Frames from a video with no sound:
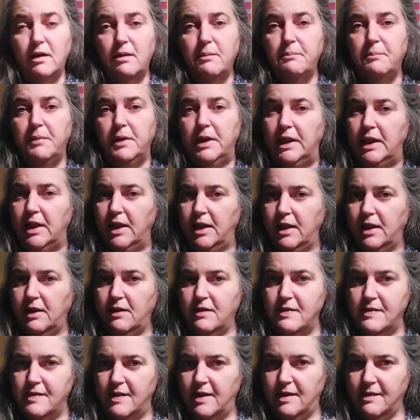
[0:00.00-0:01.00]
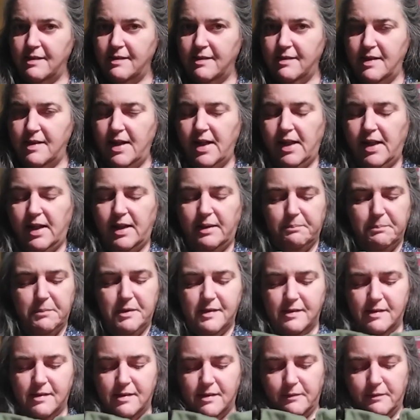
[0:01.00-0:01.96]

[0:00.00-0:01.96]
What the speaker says: But then I was out of snaps,